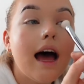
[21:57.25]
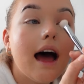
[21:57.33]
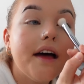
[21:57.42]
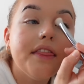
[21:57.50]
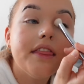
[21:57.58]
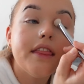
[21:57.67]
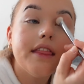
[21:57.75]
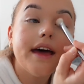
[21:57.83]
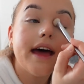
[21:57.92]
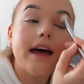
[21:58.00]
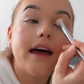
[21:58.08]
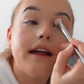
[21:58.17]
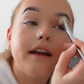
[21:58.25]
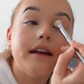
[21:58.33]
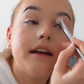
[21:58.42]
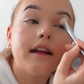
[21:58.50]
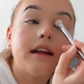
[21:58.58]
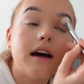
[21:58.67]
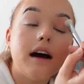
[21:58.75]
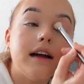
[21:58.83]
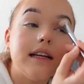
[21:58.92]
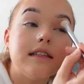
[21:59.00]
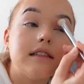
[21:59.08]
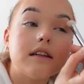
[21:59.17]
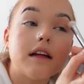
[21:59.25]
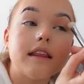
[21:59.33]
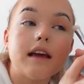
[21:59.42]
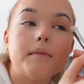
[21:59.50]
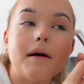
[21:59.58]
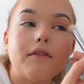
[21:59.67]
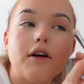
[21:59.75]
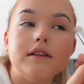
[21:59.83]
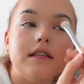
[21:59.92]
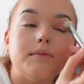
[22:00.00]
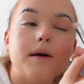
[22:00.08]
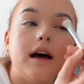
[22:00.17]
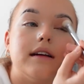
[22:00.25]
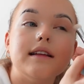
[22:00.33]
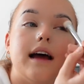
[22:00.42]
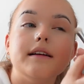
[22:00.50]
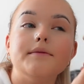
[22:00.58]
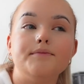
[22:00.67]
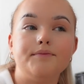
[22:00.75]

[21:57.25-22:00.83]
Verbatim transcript: and then i need to start thinking about rosie's birthday